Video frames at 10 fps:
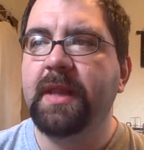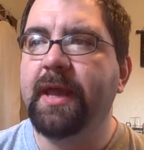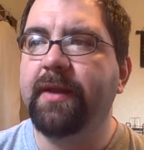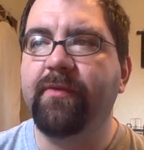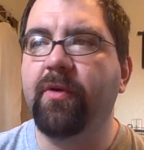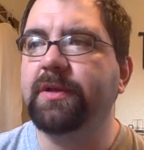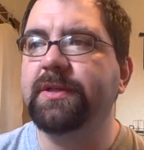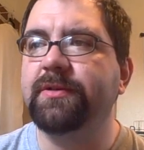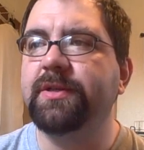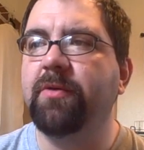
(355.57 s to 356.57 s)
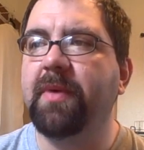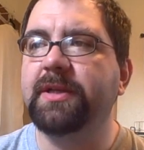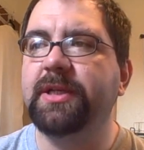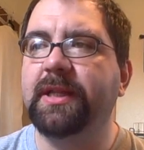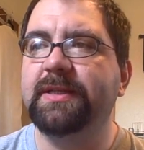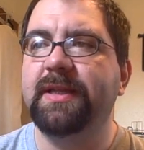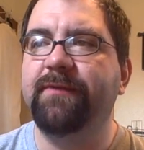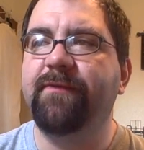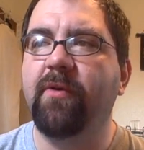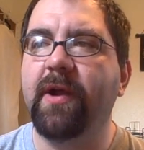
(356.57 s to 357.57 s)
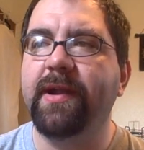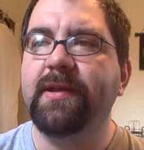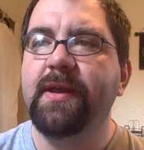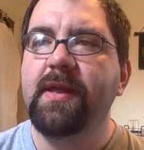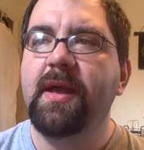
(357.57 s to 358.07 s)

And of course, there's no budget listed for it.